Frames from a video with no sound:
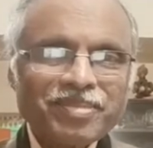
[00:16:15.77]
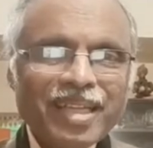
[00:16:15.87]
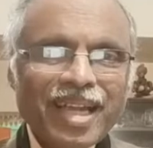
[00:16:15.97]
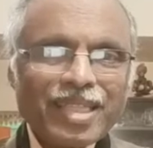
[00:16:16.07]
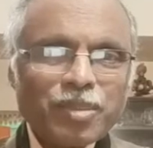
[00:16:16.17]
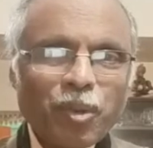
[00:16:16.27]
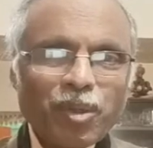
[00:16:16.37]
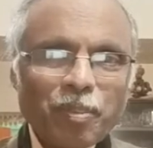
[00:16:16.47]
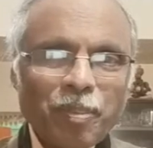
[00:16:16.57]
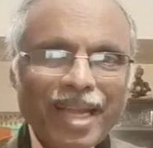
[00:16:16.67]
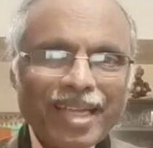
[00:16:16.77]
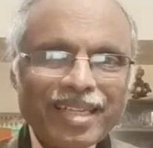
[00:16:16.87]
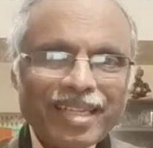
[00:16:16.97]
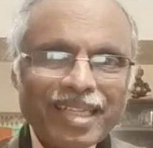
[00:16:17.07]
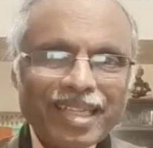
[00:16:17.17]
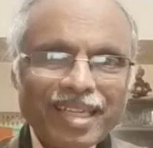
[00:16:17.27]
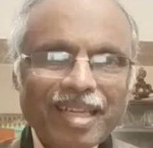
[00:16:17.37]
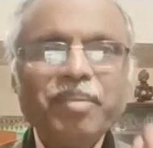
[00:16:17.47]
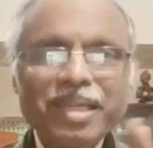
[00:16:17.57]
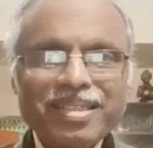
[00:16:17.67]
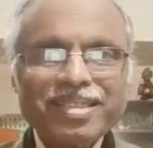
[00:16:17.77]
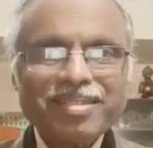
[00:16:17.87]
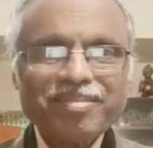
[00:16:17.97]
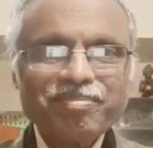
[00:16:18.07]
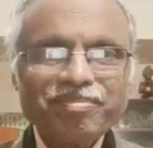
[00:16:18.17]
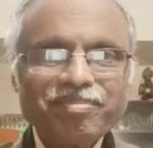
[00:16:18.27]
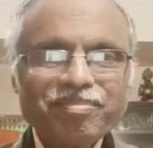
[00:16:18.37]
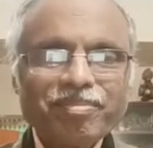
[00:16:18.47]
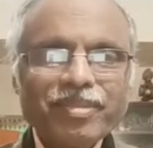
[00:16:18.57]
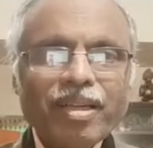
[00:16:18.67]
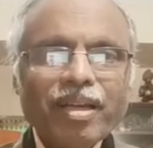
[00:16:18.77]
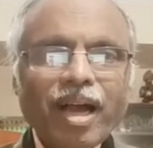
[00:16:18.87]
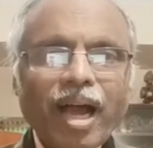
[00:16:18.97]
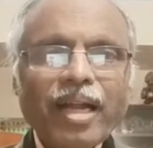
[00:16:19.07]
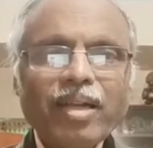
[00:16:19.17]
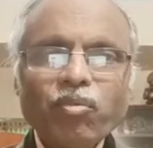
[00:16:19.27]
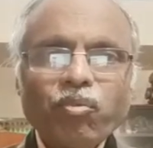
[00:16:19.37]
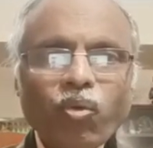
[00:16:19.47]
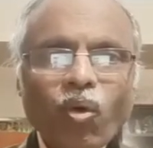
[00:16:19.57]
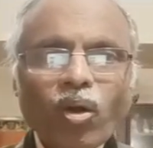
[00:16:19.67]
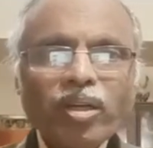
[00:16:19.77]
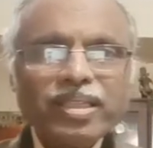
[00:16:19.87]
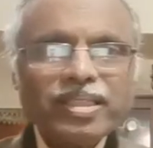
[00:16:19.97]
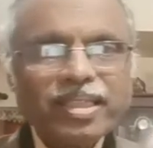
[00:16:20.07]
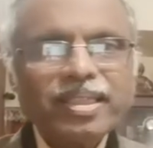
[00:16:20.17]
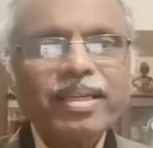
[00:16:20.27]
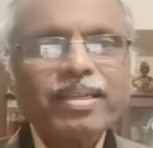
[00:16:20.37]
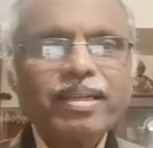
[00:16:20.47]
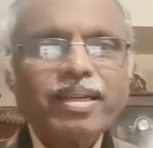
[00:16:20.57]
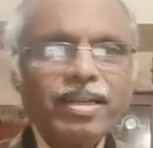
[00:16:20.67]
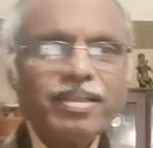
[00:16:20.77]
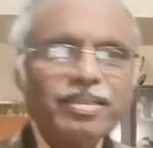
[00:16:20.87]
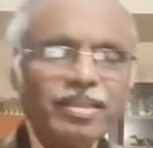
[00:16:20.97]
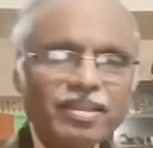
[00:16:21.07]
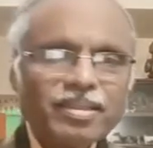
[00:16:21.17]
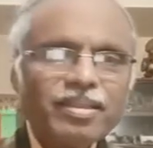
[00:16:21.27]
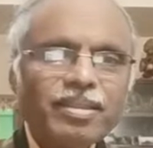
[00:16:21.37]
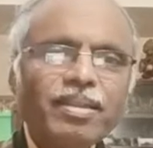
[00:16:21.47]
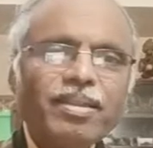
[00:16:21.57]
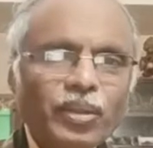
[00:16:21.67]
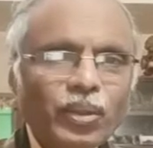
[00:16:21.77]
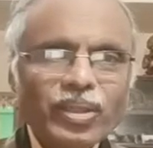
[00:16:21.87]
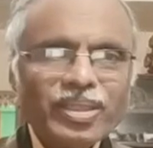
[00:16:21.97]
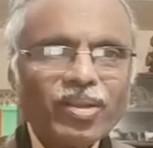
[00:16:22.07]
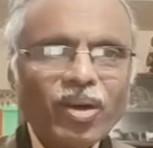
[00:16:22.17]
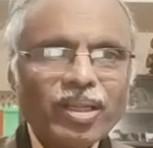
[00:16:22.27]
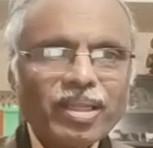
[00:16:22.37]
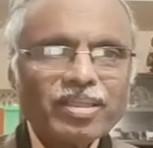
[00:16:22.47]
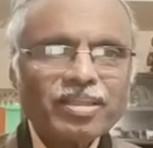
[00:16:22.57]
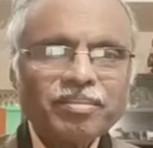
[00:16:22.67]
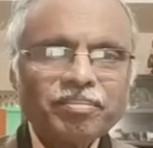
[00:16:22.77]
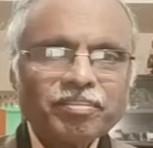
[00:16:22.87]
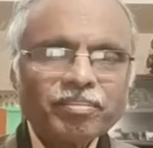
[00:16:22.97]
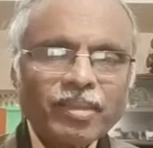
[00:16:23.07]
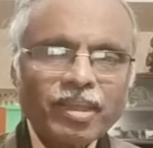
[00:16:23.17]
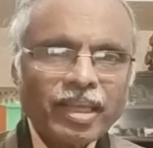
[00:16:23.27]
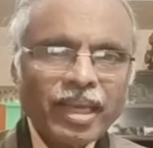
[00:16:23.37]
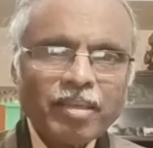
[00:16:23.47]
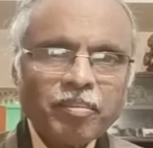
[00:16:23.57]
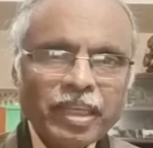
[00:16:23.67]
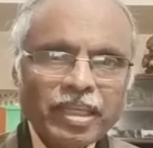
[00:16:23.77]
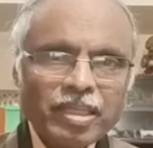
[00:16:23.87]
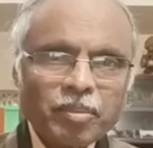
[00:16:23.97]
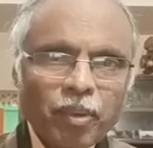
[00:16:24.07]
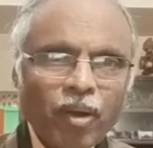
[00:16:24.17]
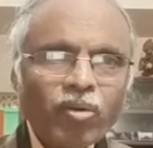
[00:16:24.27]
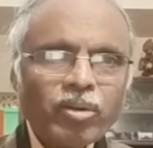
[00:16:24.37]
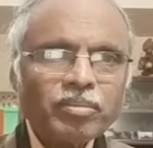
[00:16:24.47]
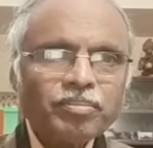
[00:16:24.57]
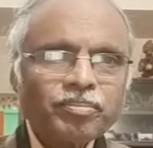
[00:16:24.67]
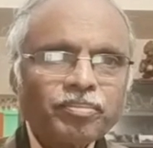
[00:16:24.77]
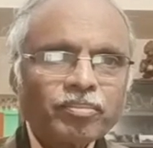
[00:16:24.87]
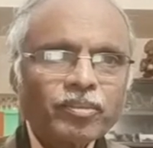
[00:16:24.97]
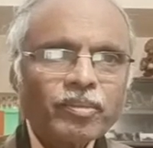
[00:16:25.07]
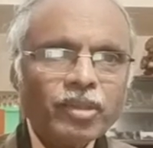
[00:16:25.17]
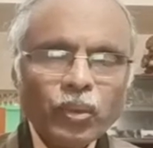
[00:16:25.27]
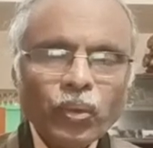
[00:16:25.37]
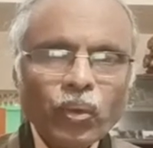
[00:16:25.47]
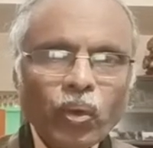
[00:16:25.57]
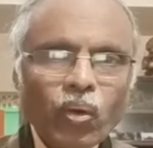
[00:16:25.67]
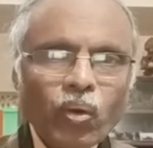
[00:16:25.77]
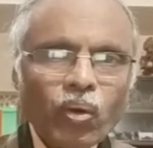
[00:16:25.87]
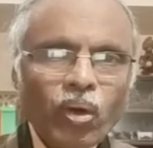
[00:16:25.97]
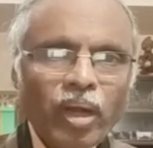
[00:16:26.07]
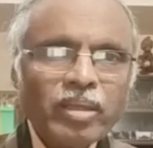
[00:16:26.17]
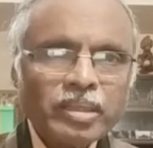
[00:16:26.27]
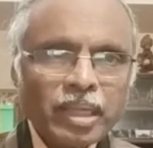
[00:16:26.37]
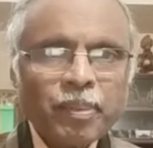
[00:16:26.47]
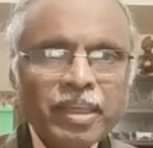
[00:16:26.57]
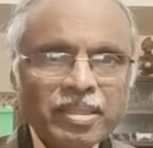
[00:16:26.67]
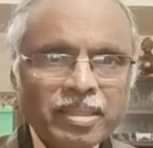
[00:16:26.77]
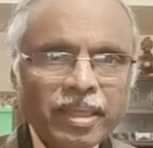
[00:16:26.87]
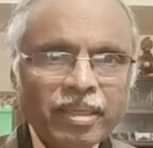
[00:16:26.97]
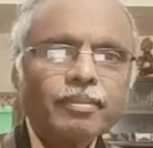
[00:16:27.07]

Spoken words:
export packing credit limits, and 4 designated currencies: US dollars, Great British pound, euro, and Japanese yen.